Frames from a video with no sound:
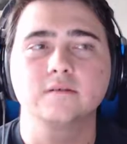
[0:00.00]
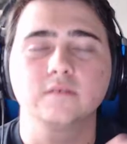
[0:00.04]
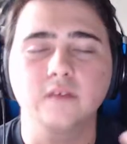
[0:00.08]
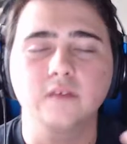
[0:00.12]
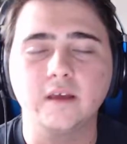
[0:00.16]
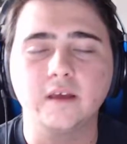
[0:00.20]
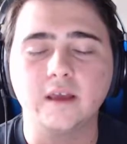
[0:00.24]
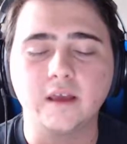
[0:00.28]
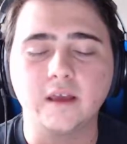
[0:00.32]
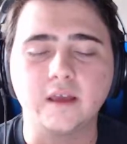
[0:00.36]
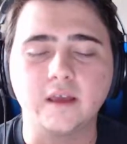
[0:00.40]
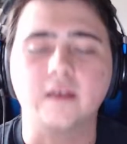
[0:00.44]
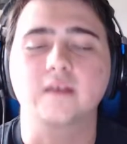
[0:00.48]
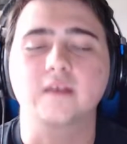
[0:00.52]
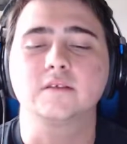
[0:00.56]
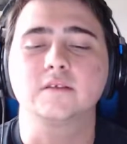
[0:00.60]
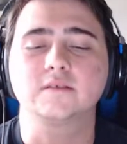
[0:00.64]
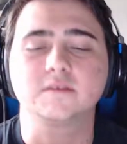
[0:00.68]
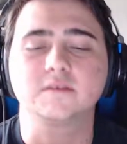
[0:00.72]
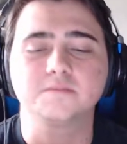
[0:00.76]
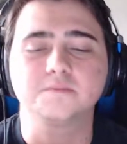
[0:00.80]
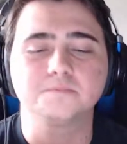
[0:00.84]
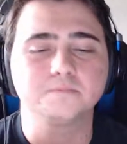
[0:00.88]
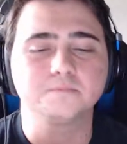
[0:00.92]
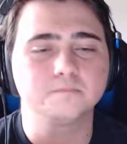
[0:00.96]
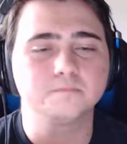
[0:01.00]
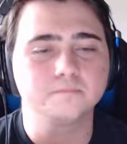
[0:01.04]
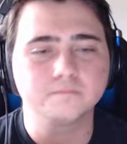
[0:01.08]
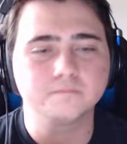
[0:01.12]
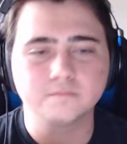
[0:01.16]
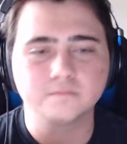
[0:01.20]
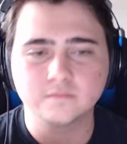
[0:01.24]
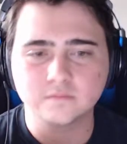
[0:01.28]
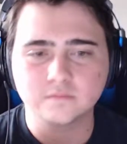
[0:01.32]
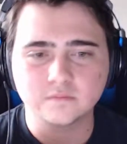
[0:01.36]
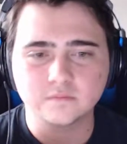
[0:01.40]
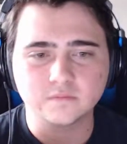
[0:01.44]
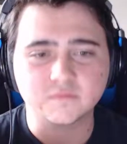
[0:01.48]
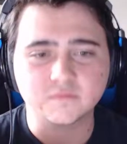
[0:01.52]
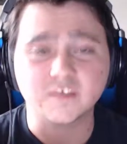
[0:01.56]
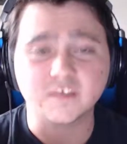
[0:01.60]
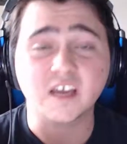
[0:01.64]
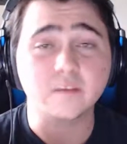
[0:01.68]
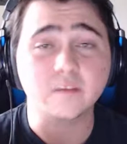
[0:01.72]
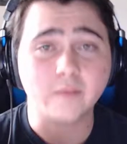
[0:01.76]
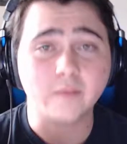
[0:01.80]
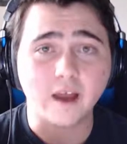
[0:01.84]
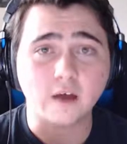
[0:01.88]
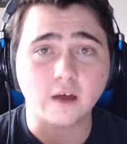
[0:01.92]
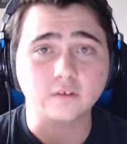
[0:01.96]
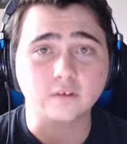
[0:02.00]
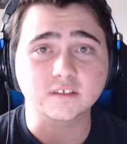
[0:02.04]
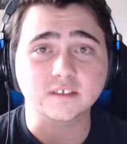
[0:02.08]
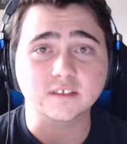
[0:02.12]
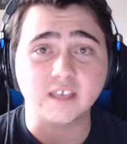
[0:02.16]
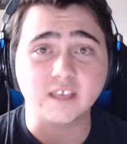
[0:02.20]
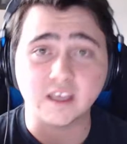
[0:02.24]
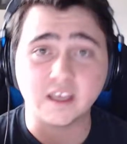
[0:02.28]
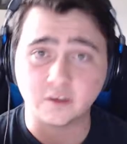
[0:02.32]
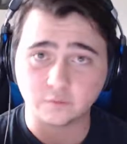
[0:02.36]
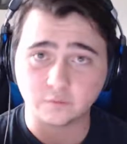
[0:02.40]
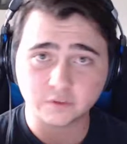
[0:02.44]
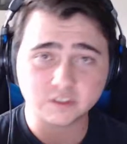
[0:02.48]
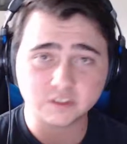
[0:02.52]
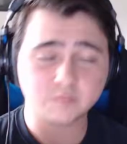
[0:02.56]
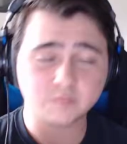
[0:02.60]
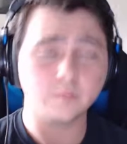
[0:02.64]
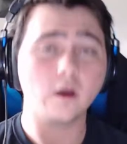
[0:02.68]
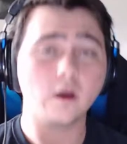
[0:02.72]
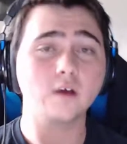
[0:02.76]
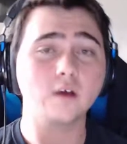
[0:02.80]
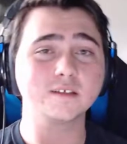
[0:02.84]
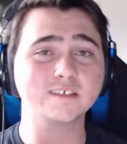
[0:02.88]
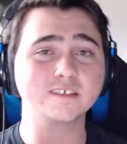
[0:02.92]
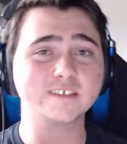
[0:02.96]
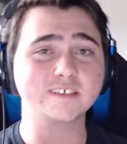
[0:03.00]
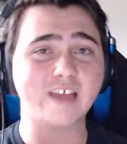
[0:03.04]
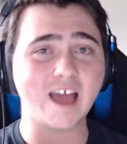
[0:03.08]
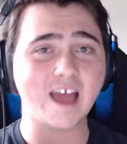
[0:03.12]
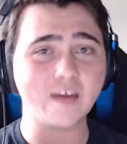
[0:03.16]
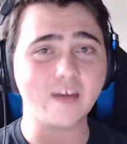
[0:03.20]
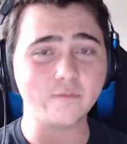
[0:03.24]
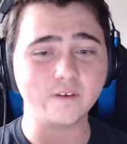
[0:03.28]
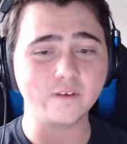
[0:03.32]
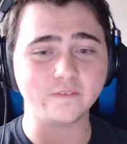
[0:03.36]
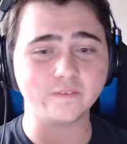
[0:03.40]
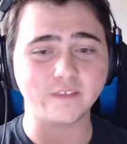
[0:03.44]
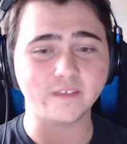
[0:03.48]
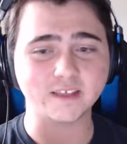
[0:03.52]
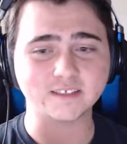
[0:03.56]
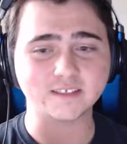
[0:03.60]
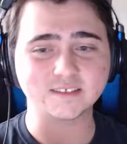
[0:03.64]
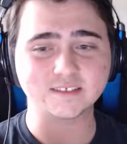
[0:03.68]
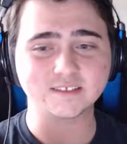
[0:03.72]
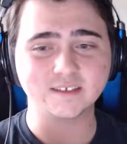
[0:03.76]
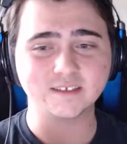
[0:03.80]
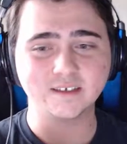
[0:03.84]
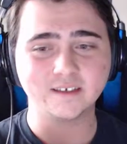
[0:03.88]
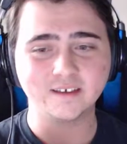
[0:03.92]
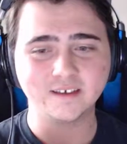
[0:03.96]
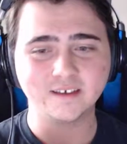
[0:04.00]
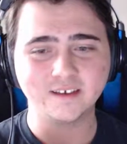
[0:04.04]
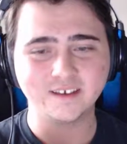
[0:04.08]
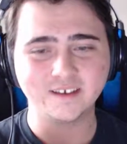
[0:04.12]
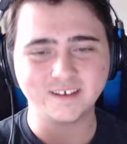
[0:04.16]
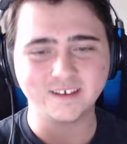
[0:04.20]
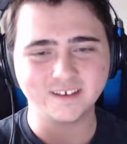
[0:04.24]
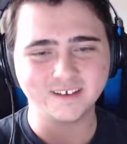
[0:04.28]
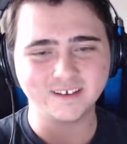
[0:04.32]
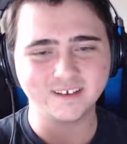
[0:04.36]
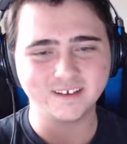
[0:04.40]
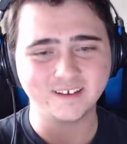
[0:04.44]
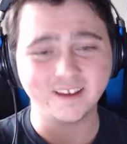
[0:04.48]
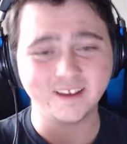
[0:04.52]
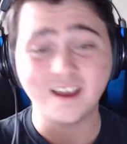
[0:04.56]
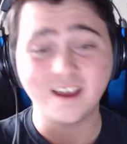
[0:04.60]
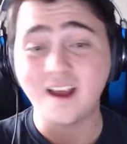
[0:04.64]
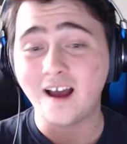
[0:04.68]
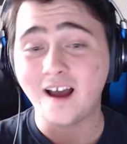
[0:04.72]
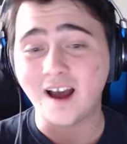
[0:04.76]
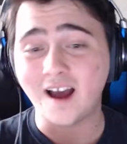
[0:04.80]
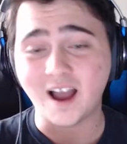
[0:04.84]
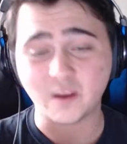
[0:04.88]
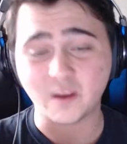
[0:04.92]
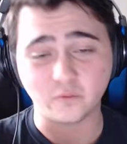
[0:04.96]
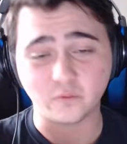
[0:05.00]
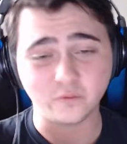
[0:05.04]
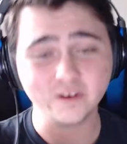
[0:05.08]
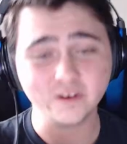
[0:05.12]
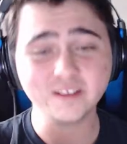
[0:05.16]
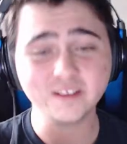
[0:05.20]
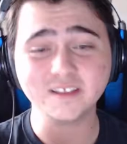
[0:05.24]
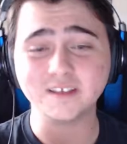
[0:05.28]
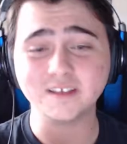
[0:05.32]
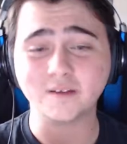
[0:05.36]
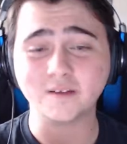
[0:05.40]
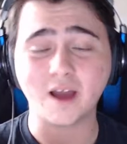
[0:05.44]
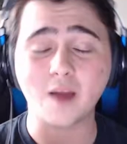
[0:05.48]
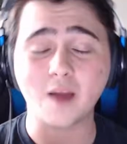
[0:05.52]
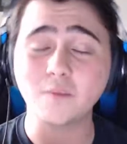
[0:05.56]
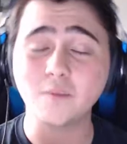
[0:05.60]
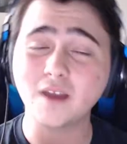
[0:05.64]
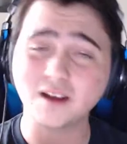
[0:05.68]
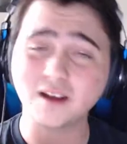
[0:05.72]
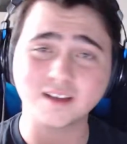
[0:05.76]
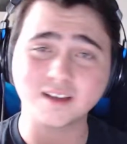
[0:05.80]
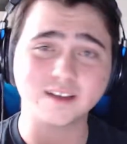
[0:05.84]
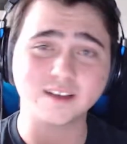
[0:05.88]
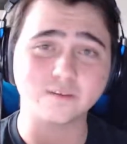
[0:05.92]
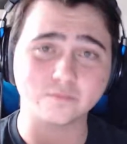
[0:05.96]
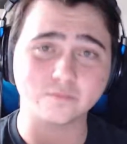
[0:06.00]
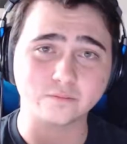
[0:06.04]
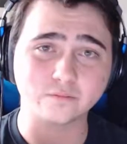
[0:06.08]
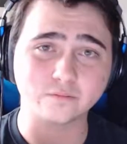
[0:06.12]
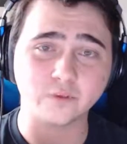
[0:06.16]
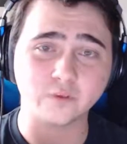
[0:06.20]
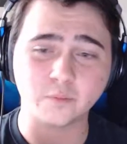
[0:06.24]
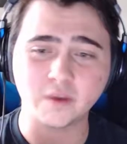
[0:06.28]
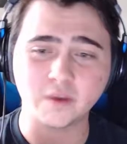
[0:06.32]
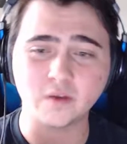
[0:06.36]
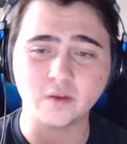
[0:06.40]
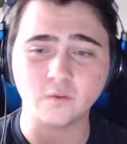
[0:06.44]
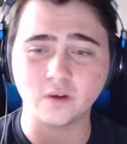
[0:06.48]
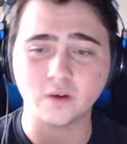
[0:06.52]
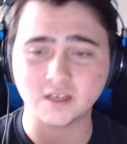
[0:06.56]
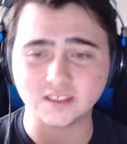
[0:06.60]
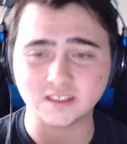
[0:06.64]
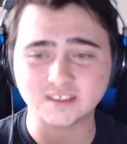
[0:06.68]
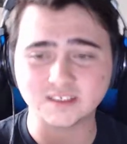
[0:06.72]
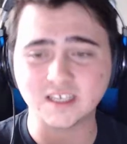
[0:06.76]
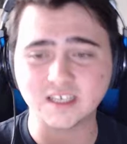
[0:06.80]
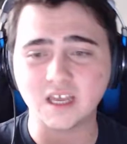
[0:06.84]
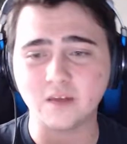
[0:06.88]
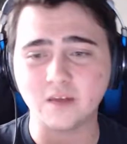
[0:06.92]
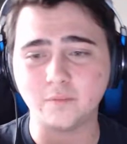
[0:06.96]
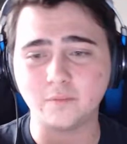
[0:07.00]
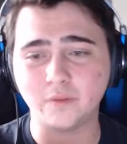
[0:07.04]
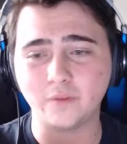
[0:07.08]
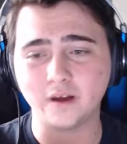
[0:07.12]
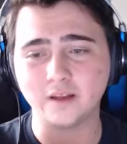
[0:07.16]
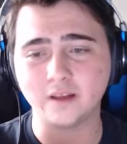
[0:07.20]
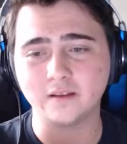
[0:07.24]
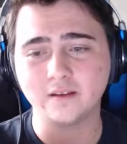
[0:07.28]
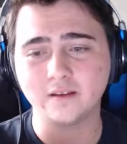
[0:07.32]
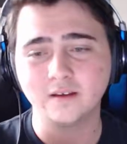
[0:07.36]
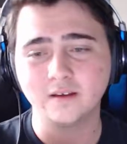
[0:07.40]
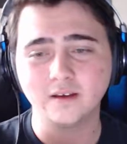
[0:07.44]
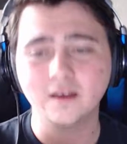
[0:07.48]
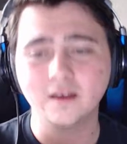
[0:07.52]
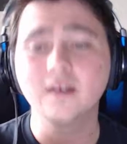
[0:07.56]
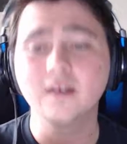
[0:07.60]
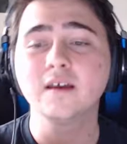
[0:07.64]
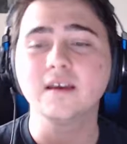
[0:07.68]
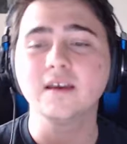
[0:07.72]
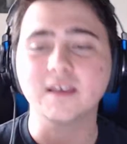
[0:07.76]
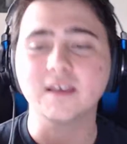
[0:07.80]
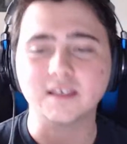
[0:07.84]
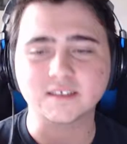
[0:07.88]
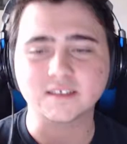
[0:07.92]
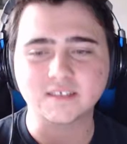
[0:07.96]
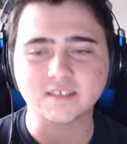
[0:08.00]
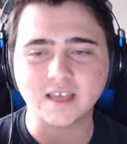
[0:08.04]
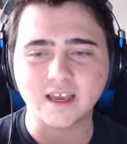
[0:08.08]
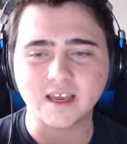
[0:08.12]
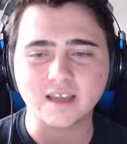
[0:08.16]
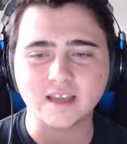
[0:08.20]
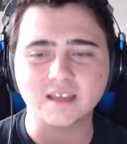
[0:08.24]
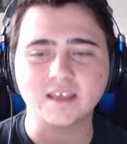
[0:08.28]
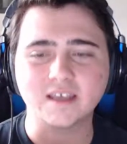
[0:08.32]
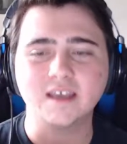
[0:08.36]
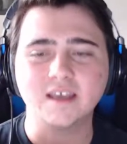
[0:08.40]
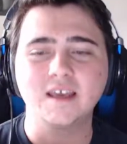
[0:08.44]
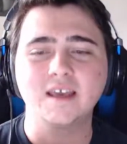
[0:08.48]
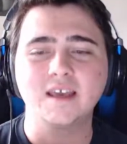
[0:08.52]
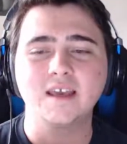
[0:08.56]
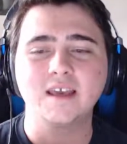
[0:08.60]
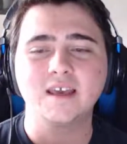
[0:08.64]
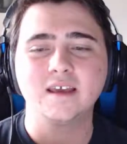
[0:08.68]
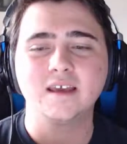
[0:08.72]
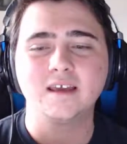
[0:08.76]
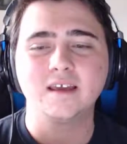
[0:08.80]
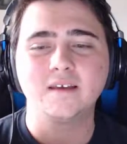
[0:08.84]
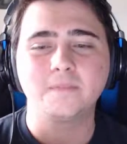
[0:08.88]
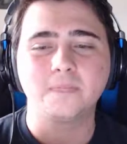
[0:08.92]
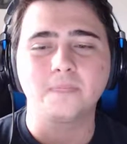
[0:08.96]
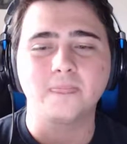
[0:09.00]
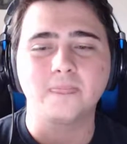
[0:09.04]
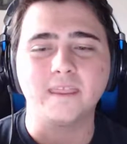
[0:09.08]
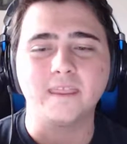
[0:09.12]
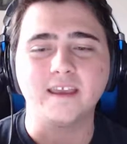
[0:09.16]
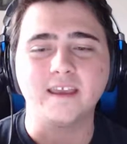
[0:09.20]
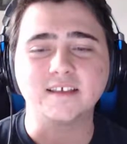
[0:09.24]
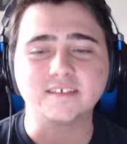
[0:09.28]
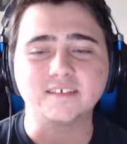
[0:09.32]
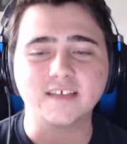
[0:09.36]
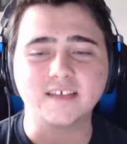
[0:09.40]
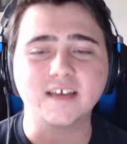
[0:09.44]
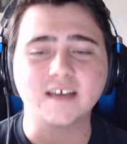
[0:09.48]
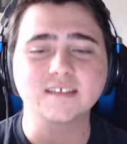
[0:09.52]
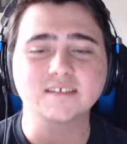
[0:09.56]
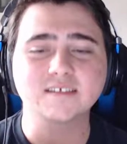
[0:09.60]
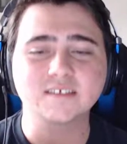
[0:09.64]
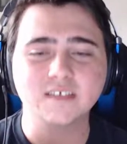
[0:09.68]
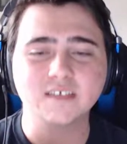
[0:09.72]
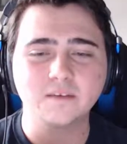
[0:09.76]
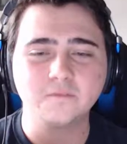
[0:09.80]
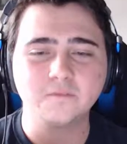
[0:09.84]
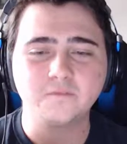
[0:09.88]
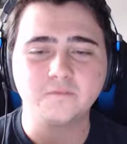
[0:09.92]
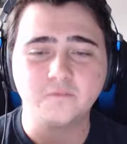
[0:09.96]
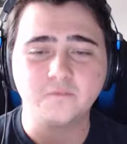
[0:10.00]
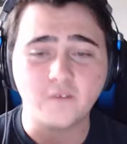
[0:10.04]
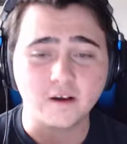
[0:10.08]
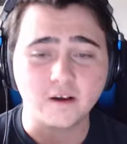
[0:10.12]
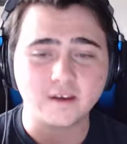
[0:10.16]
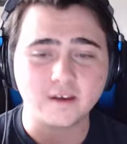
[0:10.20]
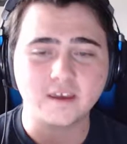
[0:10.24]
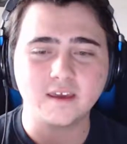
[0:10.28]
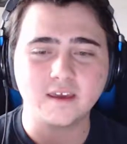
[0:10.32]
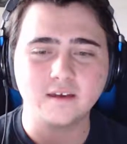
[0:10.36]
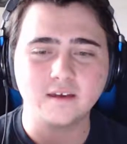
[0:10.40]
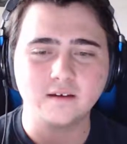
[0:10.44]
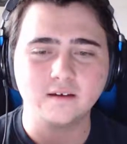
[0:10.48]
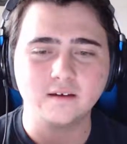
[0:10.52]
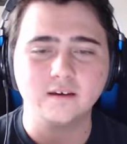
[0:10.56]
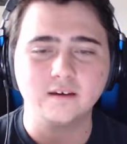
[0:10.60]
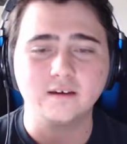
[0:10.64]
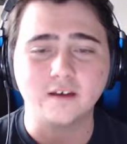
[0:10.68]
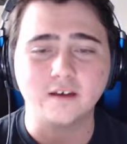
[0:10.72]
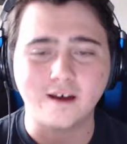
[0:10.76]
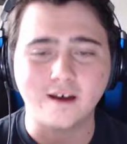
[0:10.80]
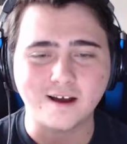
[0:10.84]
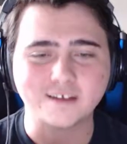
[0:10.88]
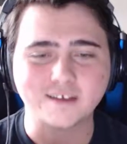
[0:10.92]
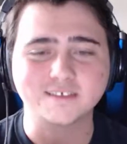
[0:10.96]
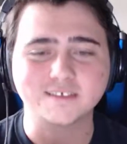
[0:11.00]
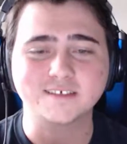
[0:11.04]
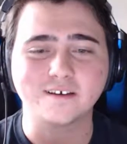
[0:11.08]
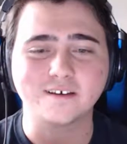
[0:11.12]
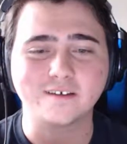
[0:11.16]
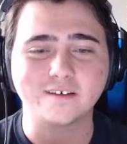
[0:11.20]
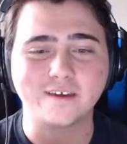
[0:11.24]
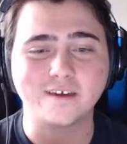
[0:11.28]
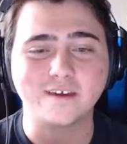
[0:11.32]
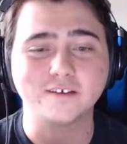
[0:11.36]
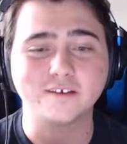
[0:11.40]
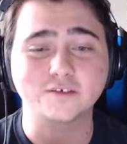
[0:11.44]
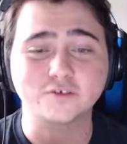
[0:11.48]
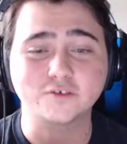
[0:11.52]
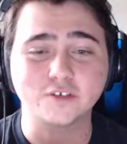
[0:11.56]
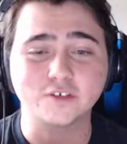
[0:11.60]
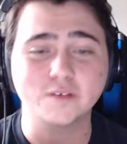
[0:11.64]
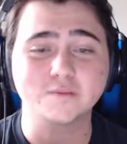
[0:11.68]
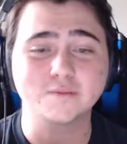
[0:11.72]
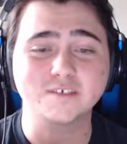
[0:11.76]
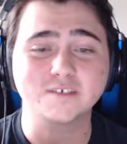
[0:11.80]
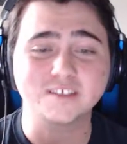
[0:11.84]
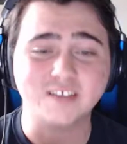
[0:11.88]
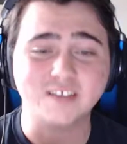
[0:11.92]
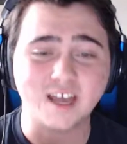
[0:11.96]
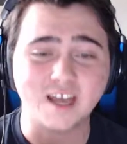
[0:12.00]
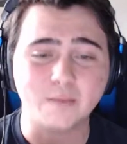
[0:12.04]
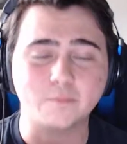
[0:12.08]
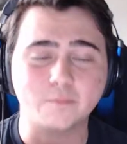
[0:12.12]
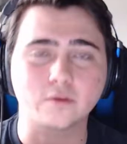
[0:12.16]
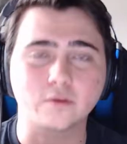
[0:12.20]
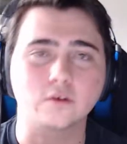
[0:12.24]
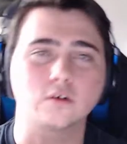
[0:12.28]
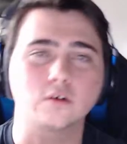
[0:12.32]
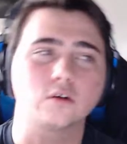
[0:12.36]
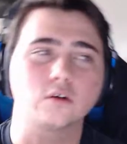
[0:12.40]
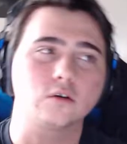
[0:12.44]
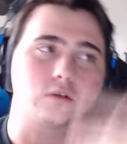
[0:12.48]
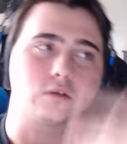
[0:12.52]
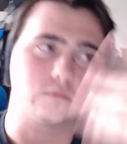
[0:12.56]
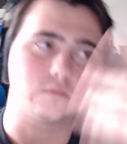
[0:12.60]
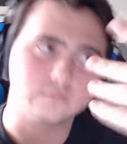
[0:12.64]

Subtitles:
And deadmau5, in response to having this, I'm not going to repeat what he said, but he said, is that some fucking cocksucking stream sniper